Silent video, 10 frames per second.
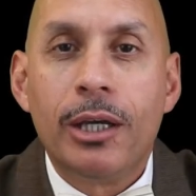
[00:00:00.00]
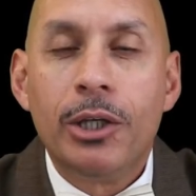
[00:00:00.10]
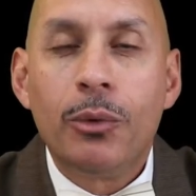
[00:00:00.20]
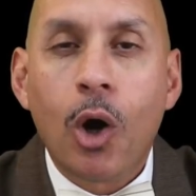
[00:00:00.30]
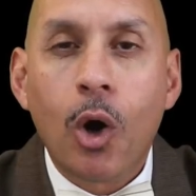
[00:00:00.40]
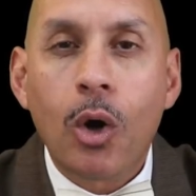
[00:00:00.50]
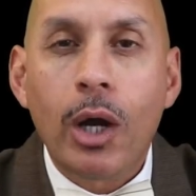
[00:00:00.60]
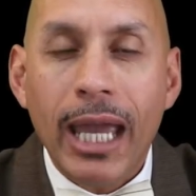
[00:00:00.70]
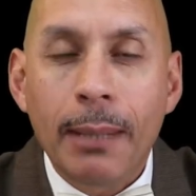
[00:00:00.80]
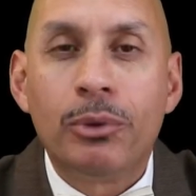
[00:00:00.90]
you are
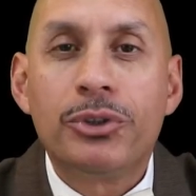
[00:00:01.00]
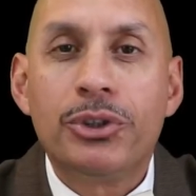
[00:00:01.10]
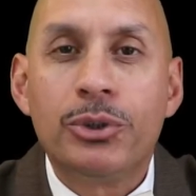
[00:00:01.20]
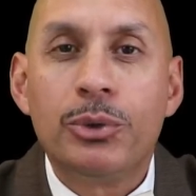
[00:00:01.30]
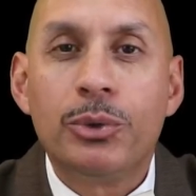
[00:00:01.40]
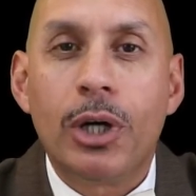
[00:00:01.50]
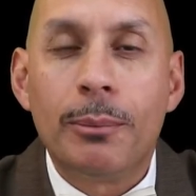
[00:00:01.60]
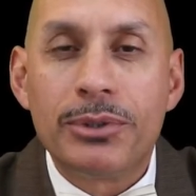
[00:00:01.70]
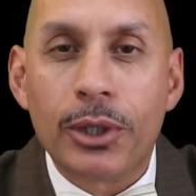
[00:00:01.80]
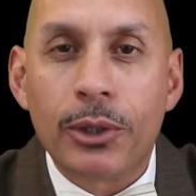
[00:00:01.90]
able to
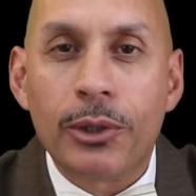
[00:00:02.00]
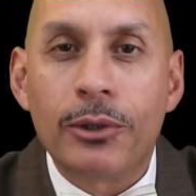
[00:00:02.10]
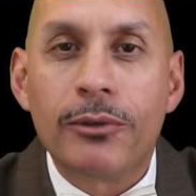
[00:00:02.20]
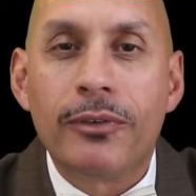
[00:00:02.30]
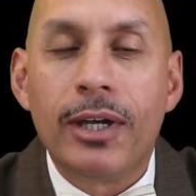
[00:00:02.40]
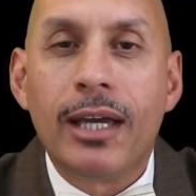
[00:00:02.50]
observe